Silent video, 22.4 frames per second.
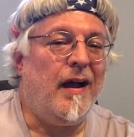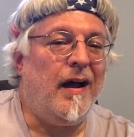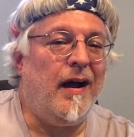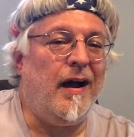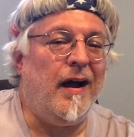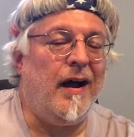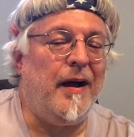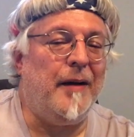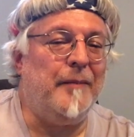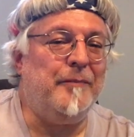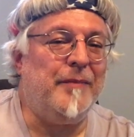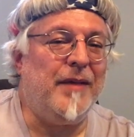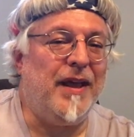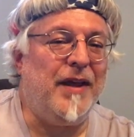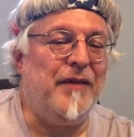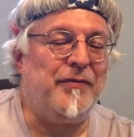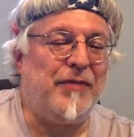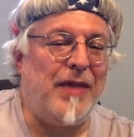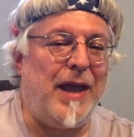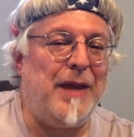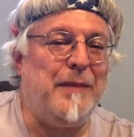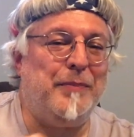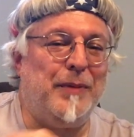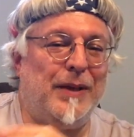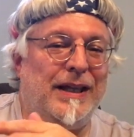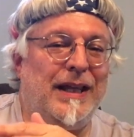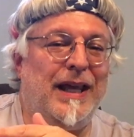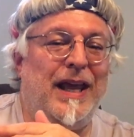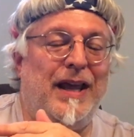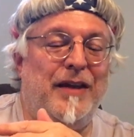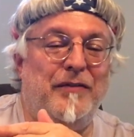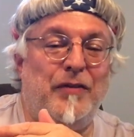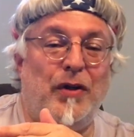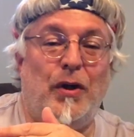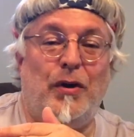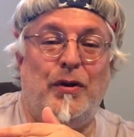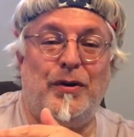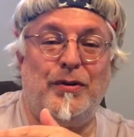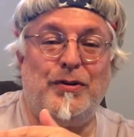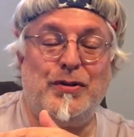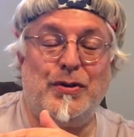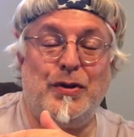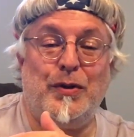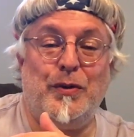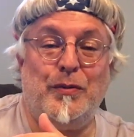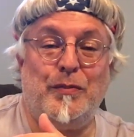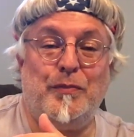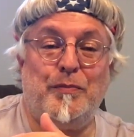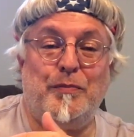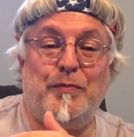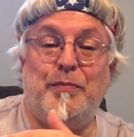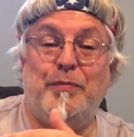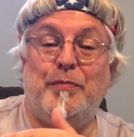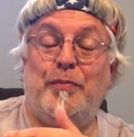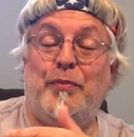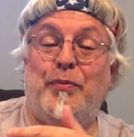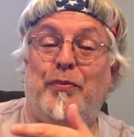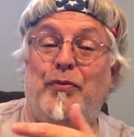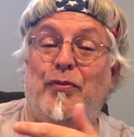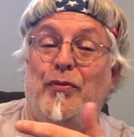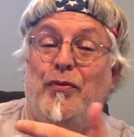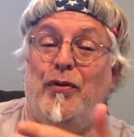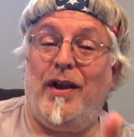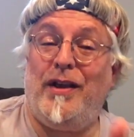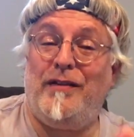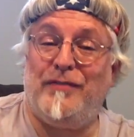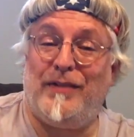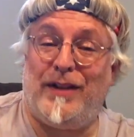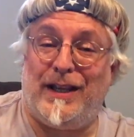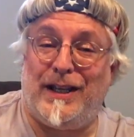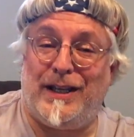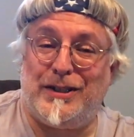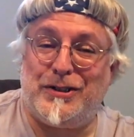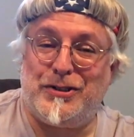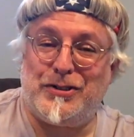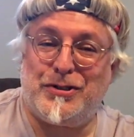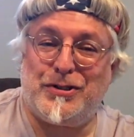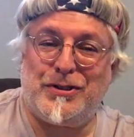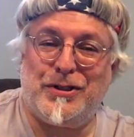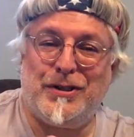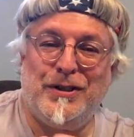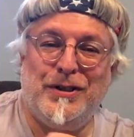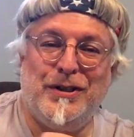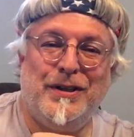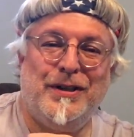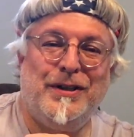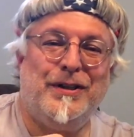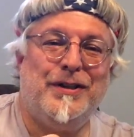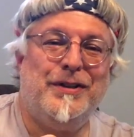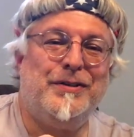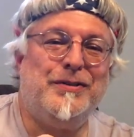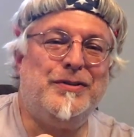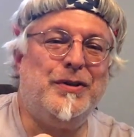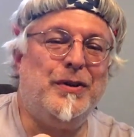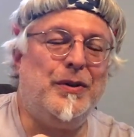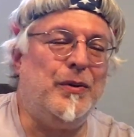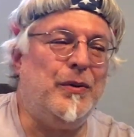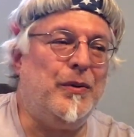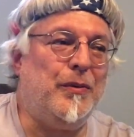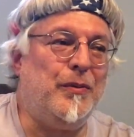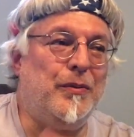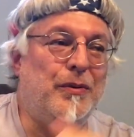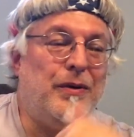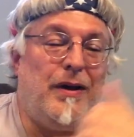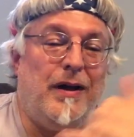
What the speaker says: if they believe you're too privileged to